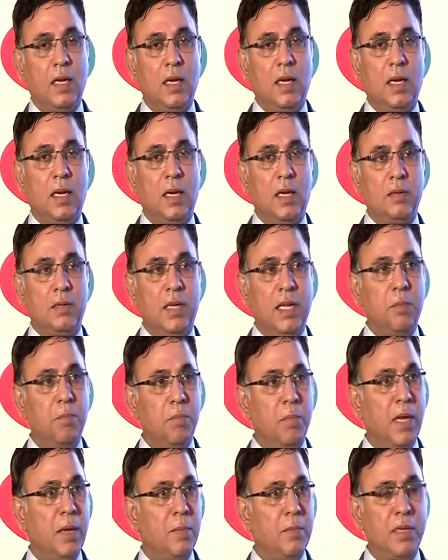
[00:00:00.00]

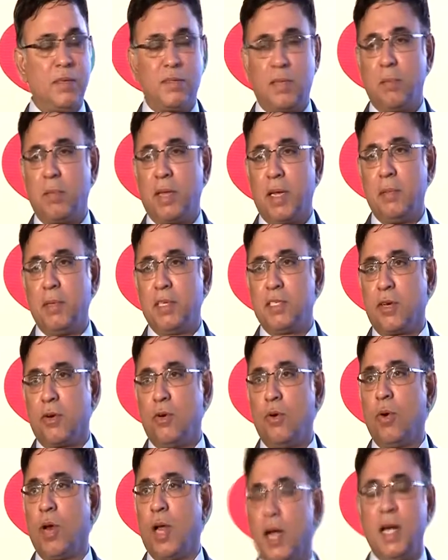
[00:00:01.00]
sometimes it's a
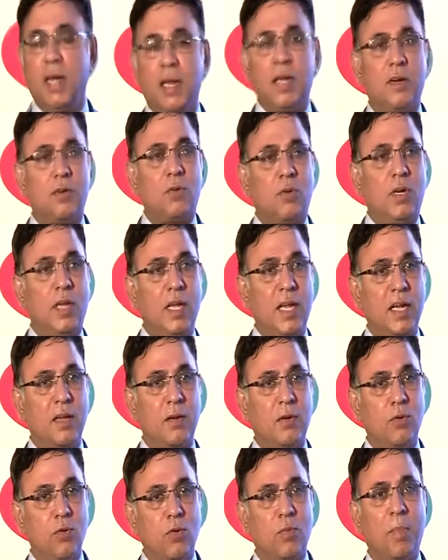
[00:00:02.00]
good idea to
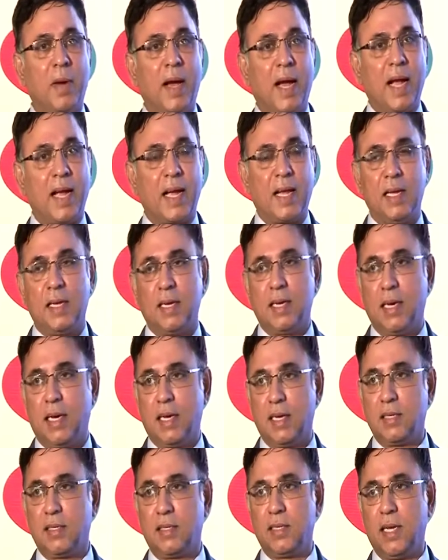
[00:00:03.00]
take a look back
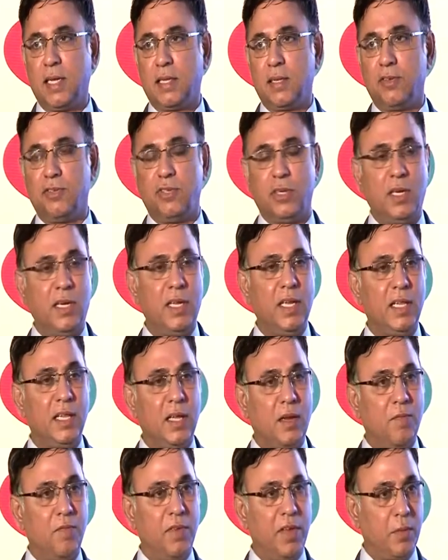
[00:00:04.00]
and say the journey
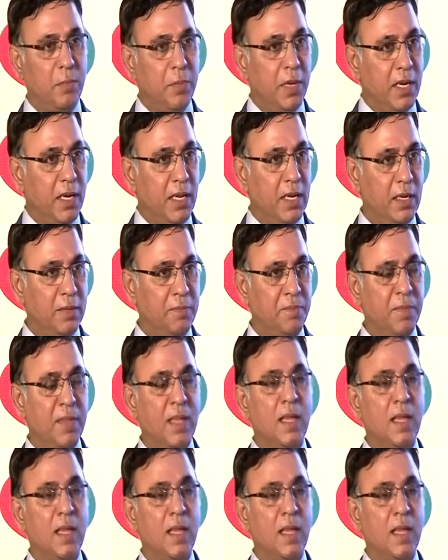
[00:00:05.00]
that we have been in,